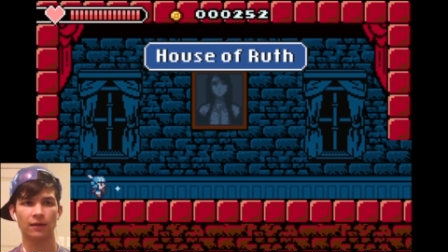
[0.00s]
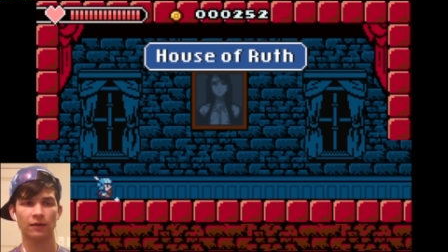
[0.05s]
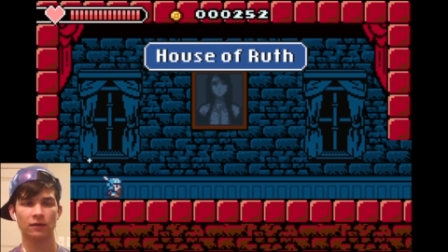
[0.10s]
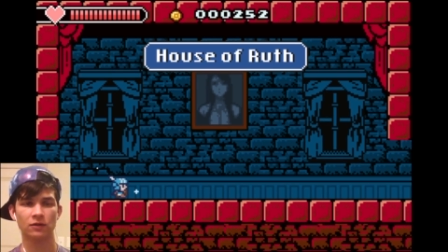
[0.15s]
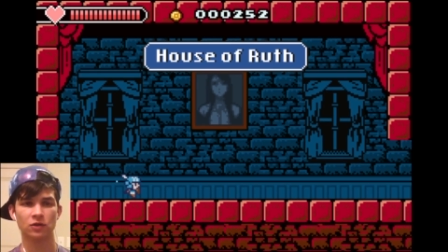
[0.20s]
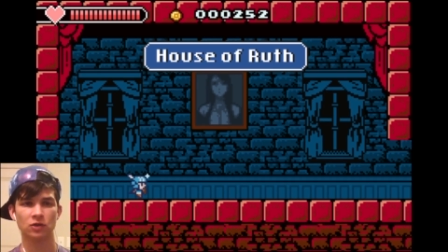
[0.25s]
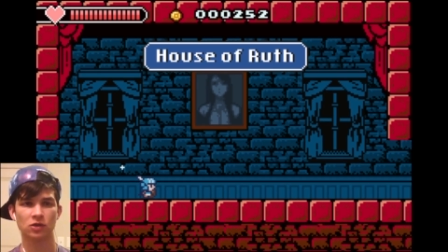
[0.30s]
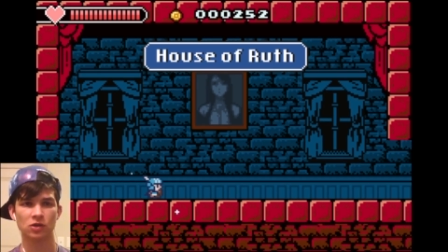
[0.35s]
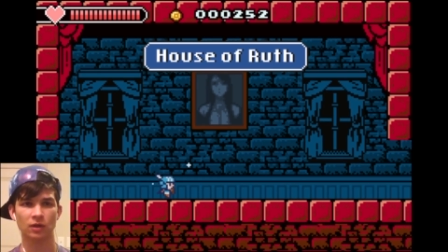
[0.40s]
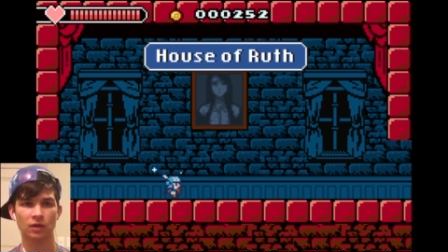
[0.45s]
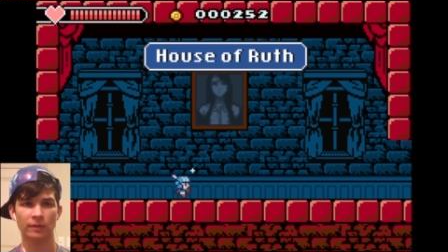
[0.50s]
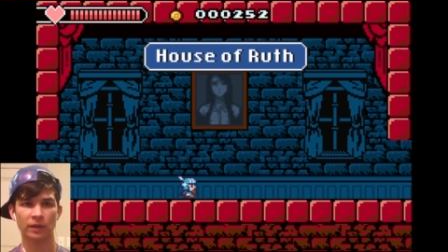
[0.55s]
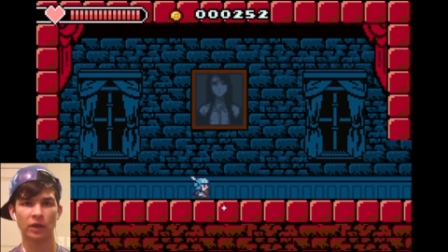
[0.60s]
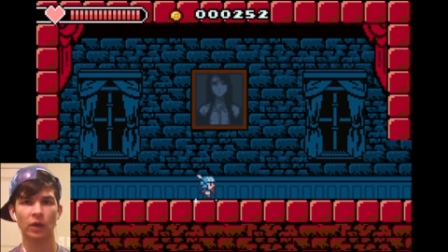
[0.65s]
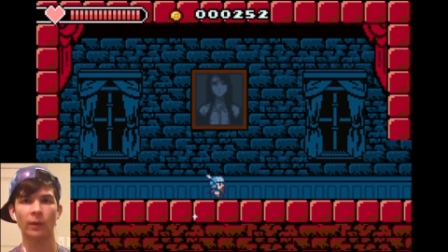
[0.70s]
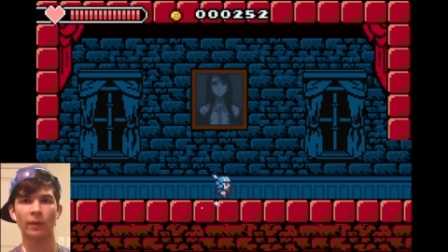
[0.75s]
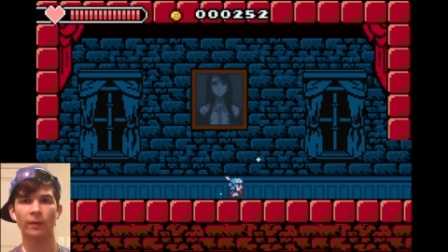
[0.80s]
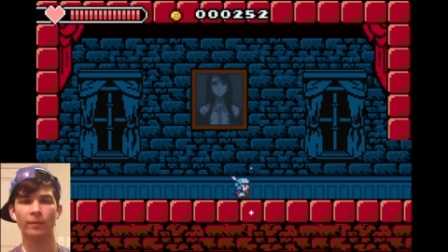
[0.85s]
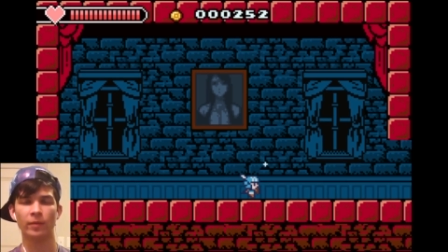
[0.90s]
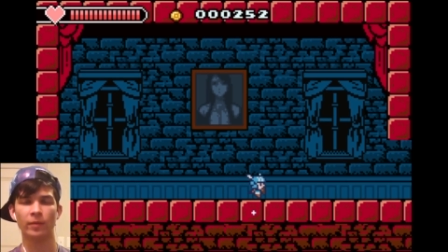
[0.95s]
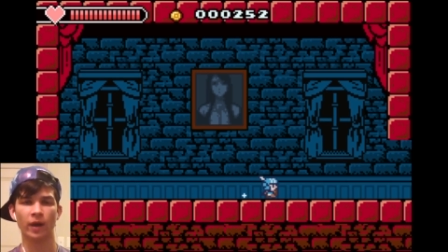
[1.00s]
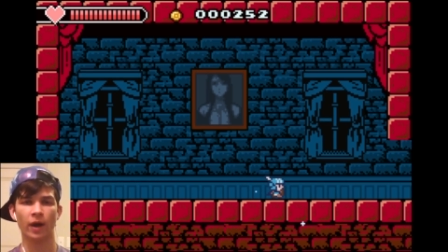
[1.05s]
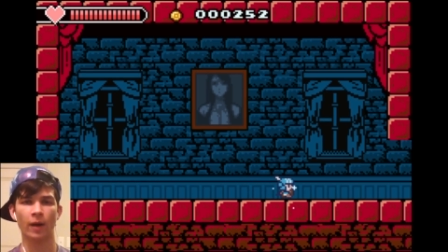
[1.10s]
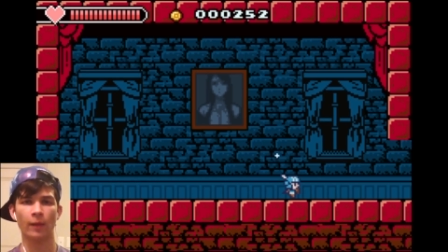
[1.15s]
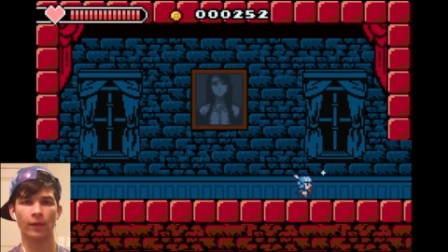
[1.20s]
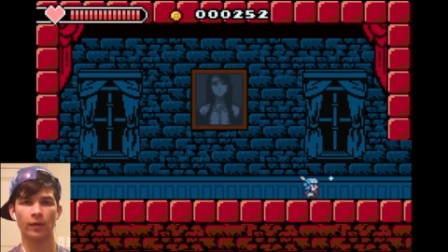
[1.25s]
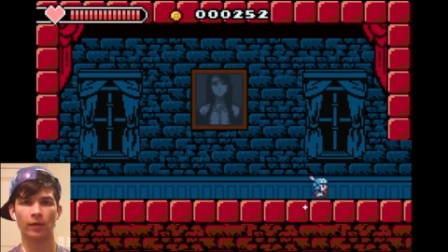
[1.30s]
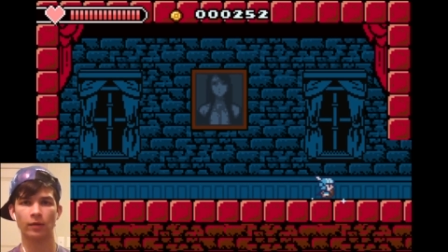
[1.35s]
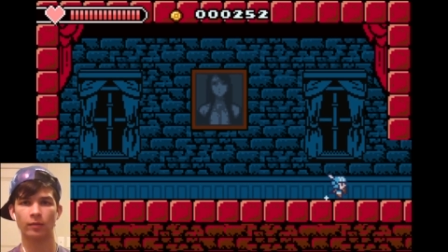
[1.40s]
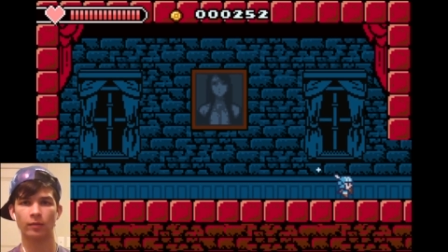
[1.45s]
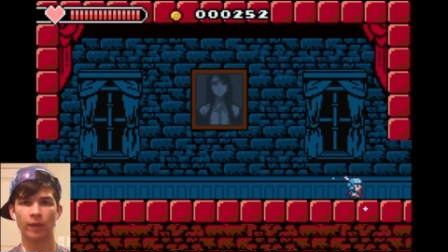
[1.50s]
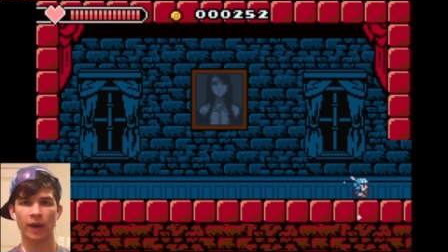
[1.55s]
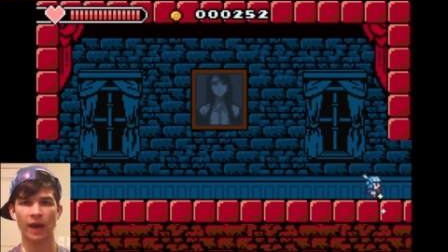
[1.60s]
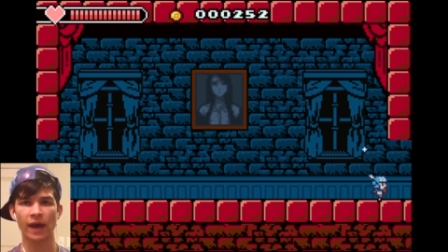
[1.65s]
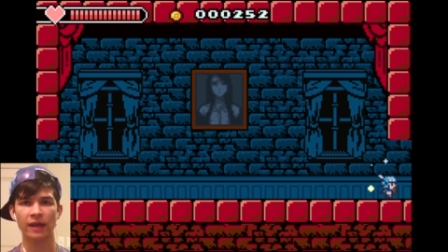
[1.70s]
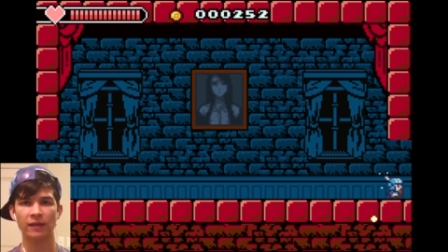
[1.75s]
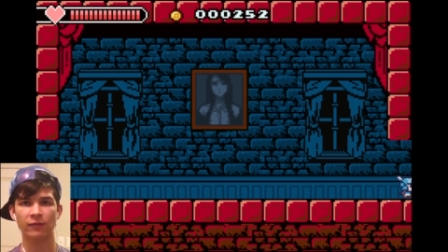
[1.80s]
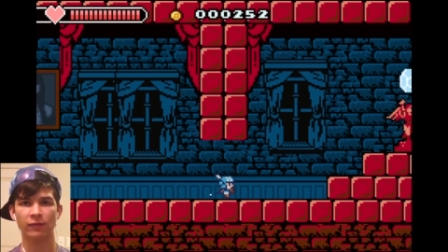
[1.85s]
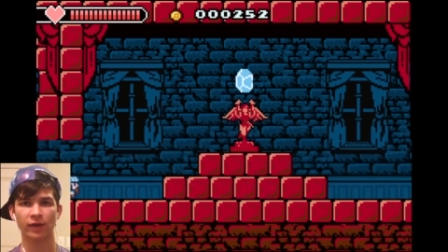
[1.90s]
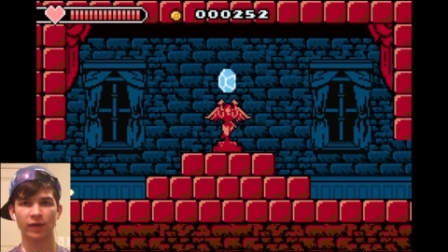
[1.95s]
I'm, just gonna, I'm gonna go the upper
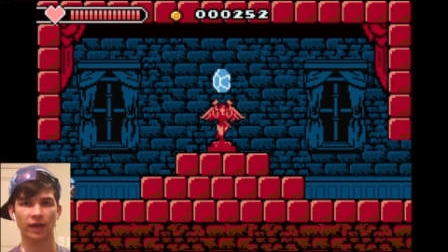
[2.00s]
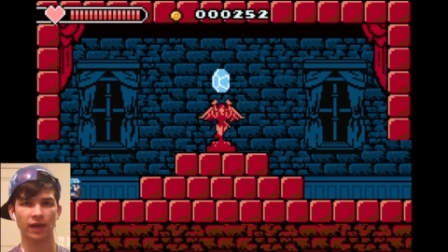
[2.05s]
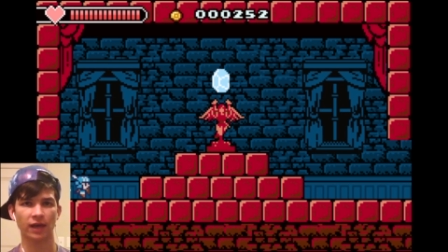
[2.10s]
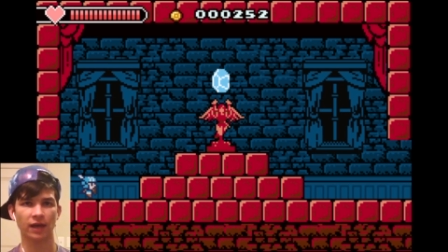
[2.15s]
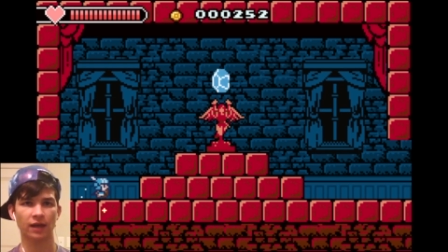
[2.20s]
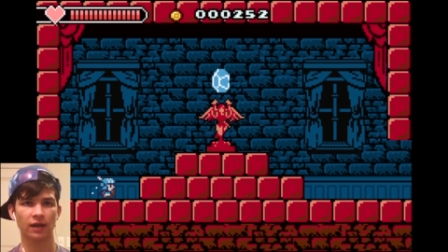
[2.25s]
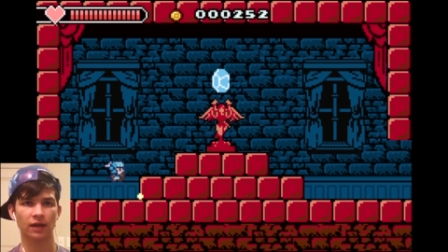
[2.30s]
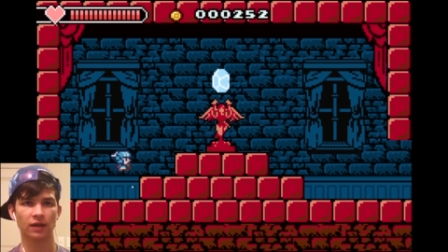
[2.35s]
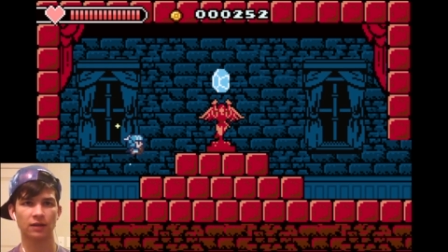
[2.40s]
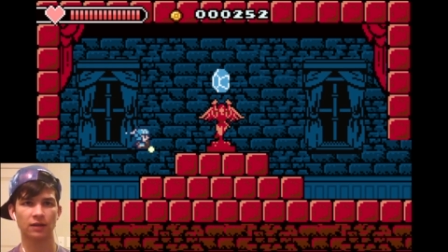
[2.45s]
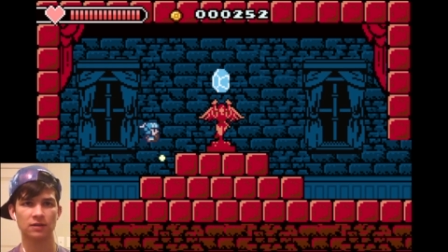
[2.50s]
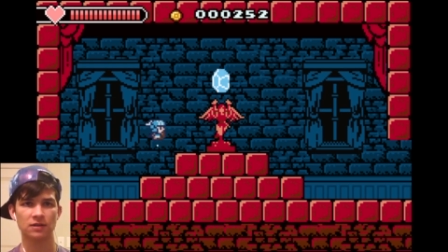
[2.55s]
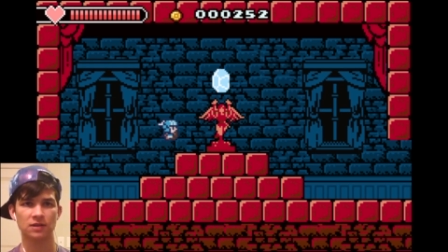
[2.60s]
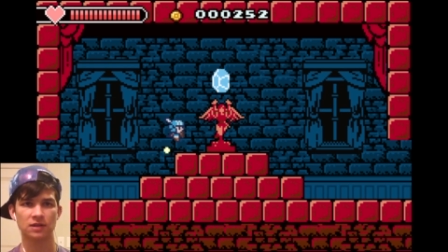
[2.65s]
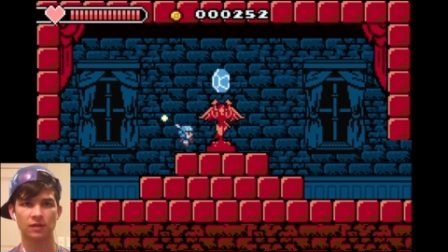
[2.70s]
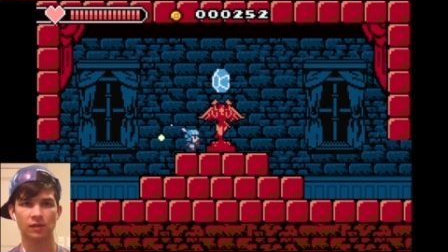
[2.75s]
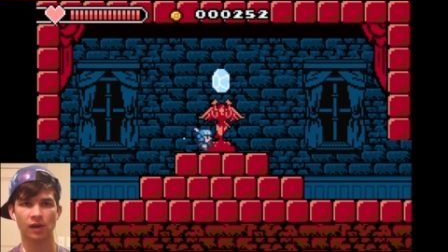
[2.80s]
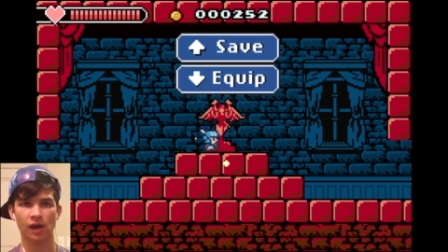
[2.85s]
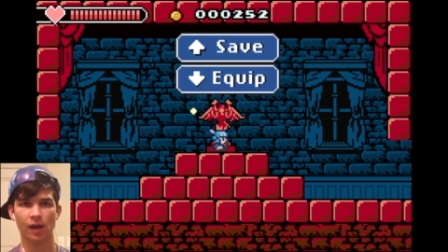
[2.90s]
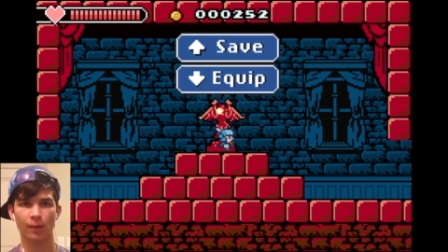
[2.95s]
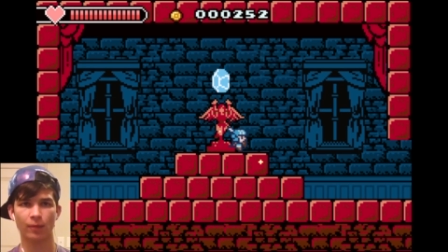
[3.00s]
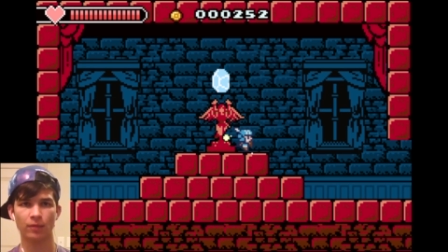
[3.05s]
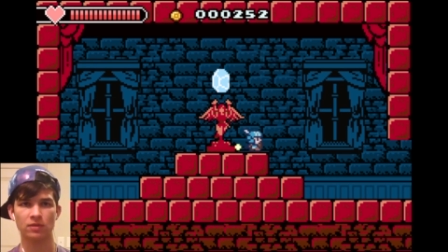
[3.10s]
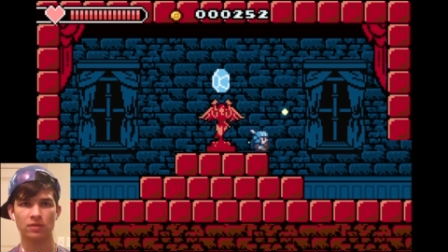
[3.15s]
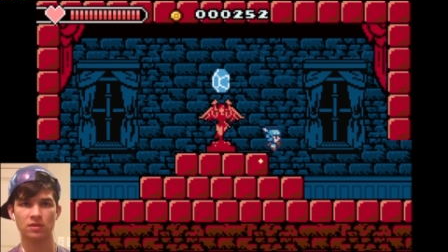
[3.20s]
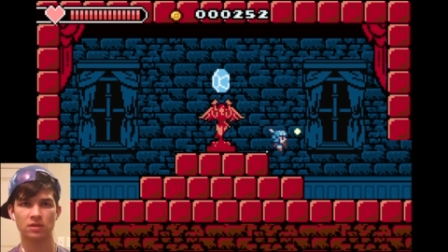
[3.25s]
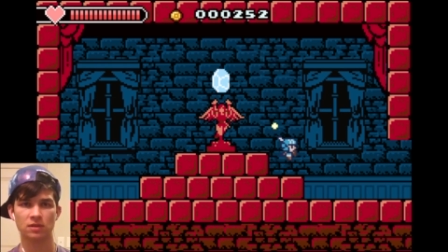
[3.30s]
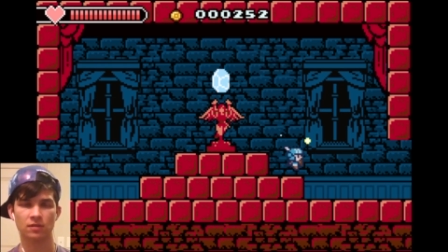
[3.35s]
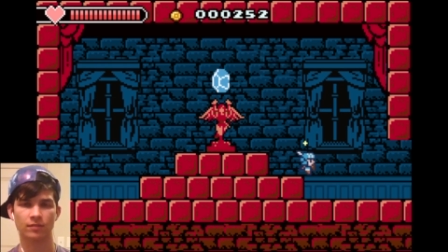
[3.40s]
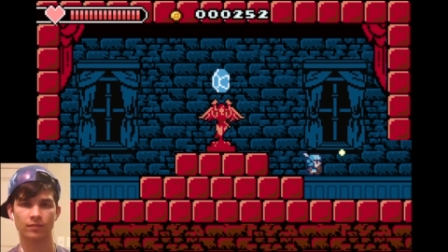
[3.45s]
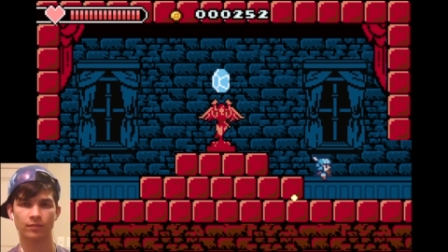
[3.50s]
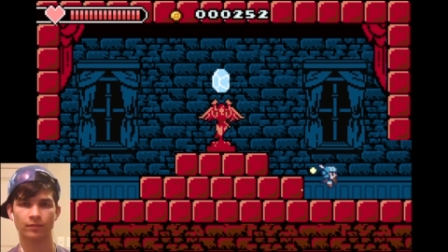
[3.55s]
path if I can and see what happens.